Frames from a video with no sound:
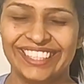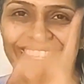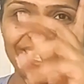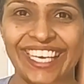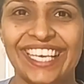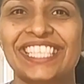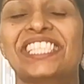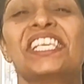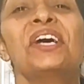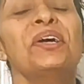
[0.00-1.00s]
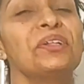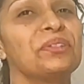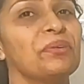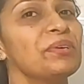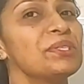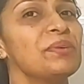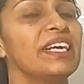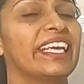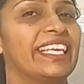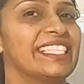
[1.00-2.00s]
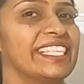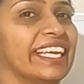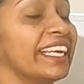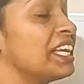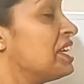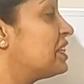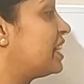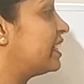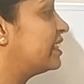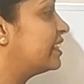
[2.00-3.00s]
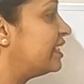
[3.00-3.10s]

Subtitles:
Yes, those who are guessing that